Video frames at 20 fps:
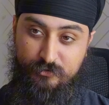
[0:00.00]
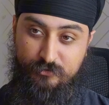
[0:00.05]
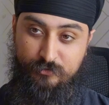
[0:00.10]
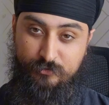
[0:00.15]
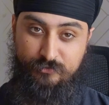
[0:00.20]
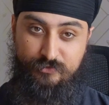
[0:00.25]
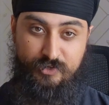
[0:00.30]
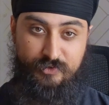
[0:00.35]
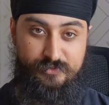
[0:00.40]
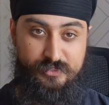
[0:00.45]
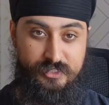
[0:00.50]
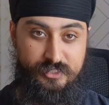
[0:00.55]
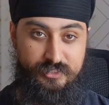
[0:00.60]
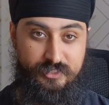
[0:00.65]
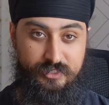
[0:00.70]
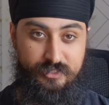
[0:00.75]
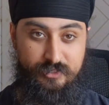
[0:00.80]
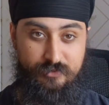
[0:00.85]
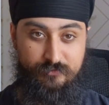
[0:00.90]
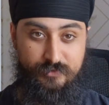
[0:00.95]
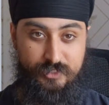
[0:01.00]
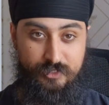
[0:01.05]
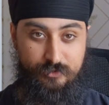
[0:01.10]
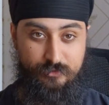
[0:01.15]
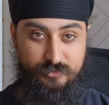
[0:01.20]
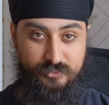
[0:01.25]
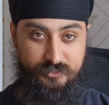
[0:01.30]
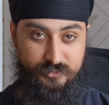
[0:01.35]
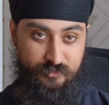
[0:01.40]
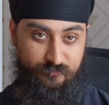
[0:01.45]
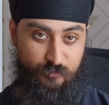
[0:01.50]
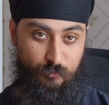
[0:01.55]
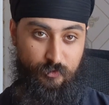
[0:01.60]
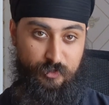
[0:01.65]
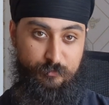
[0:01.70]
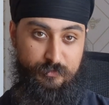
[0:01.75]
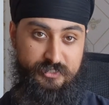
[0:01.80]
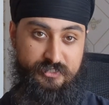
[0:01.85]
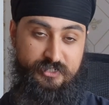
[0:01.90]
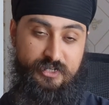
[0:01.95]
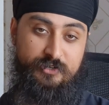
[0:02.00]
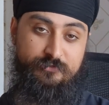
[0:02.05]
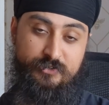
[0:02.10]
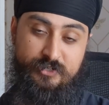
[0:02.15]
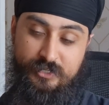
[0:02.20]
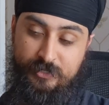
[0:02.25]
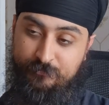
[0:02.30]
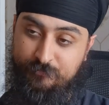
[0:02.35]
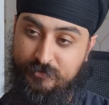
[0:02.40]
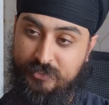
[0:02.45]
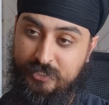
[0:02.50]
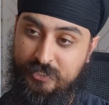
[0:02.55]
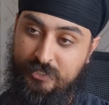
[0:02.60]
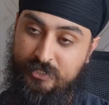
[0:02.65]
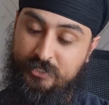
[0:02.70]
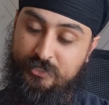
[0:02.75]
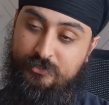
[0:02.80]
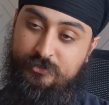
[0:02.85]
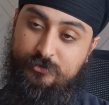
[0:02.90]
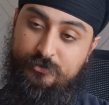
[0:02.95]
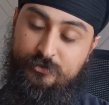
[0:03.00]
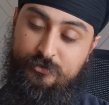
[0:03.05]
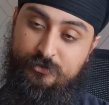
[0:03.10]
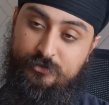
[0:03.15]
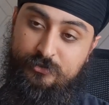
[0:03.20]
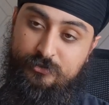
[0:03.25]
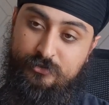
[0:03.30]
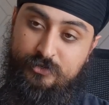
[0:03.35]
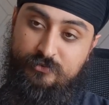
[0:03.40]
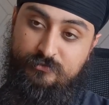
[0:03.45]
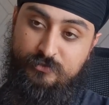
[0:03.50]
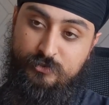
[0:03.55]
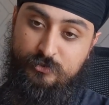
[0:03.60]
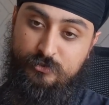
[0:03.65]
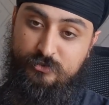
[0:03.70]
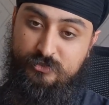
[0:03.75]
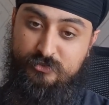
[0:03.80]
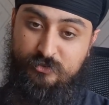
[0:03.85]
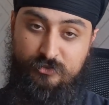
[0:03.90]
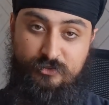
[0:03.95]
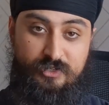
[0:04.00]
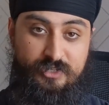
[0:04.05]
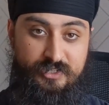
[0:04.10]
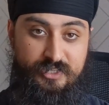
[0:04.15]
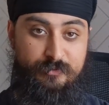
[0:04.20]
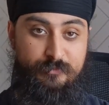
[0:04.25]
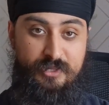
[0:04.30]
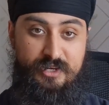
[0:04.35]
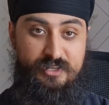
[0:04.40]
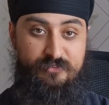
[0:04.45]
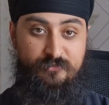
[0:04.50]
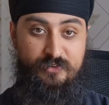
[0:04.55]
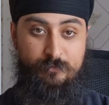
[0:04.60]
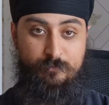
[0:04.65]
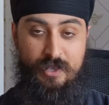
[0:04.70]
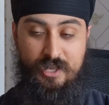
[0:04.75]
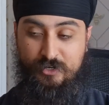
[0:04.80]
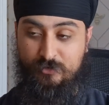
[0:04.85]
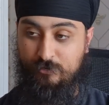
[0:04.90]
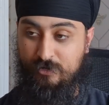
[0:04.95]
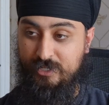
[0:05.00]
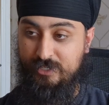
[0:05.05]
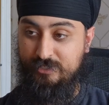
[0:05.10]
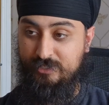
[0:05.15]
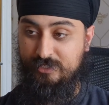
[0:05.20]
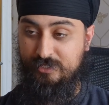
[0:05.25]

If you have any other videos and stuff you want me to cover, or views, or give me any feedback, right?